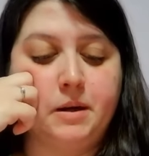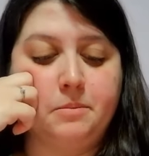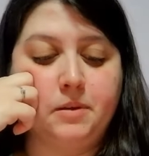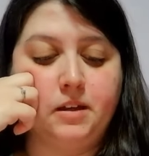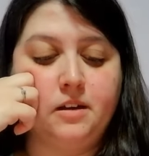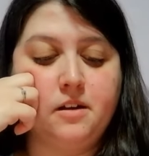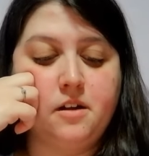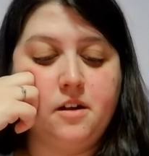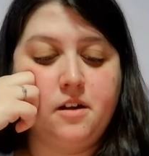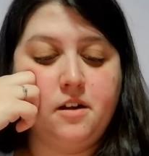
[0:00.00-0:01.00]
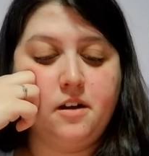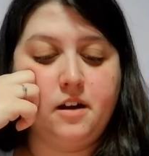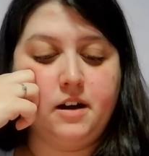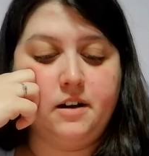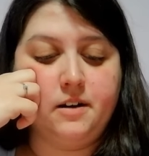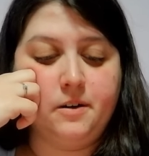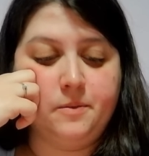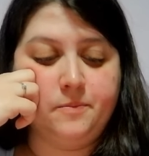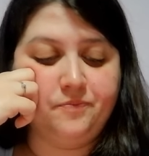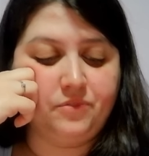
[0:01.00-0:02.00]
puppy.
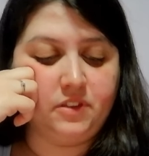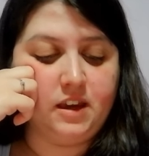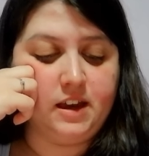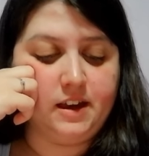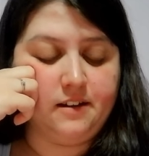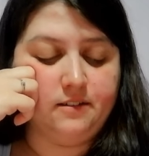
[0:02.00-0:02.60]
Okay.